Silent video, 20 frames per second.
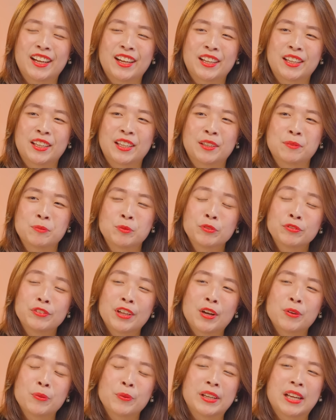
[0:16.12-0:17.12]
I moved
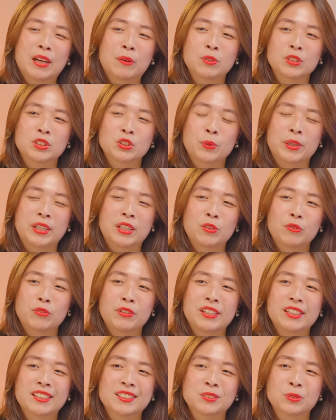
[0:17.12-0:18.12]
out when I was 23
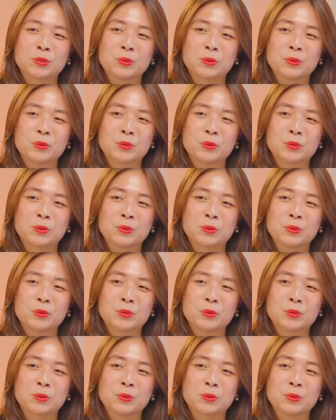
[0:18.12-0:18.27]
years